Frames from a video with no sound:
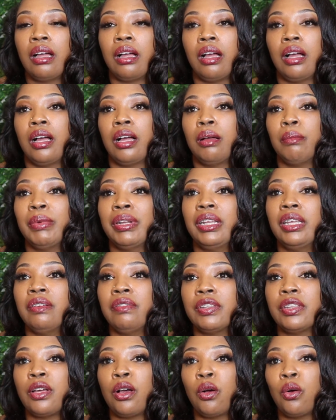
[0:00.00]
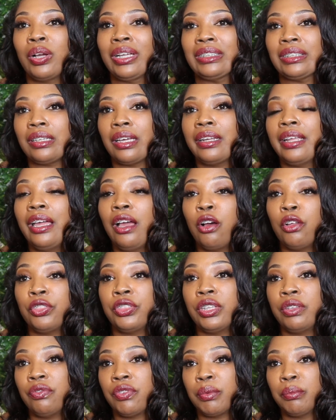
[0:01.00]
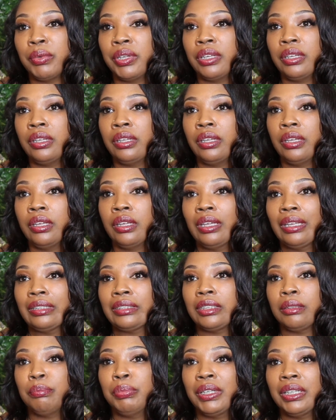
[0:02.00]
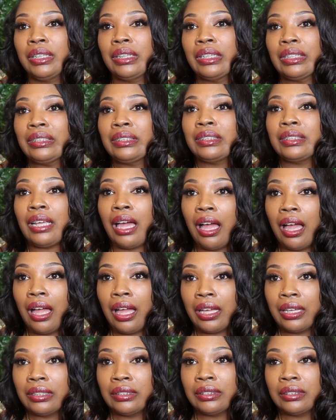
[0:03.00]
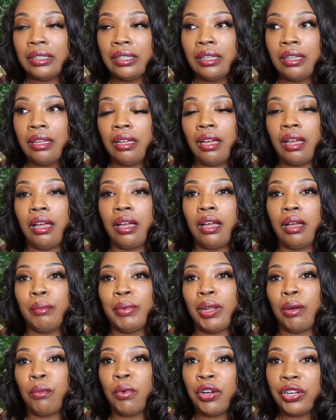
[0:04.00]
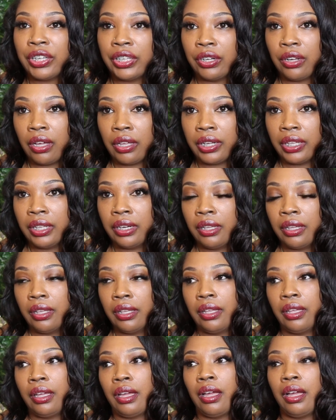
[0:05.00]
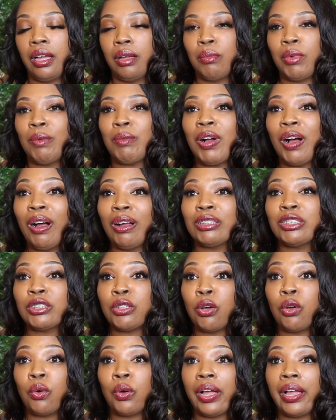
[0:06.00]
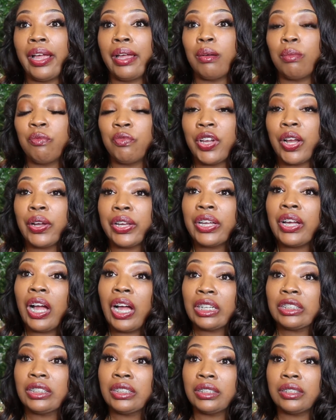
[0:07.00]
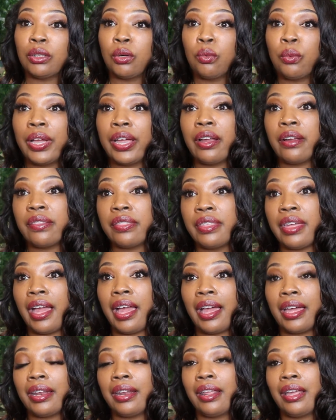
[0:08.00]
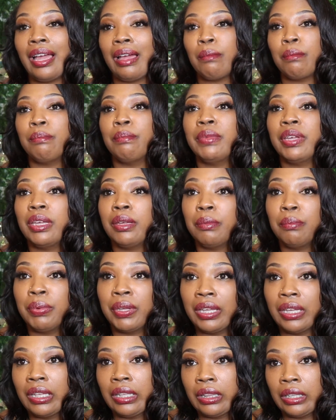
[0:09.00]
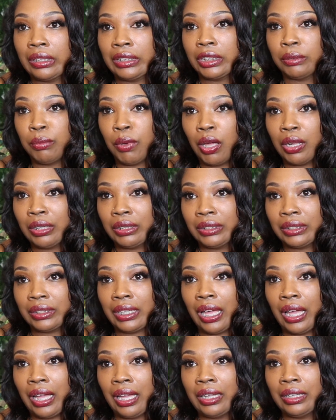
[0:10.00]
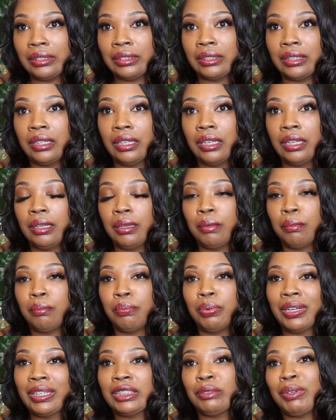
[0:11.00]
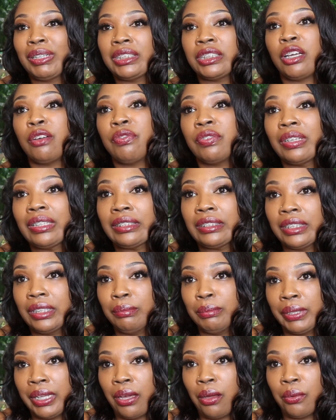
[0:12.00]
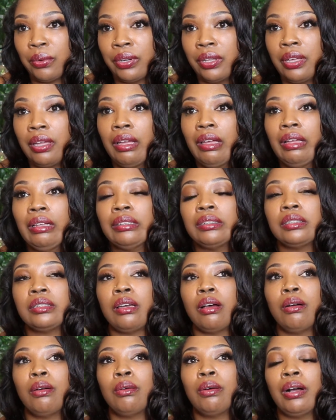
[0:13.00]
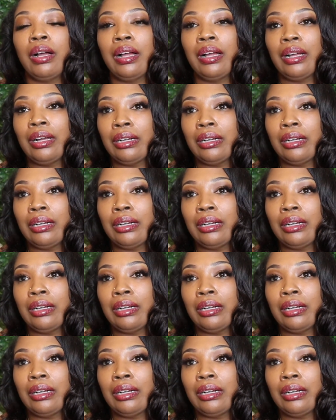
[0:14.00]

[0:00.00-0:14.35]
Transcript: And even though it's unhealthy for me to be this size, and I'm working on it, I'm also am very conscious and aware that me being the smaller size brings my self-esteem down. So,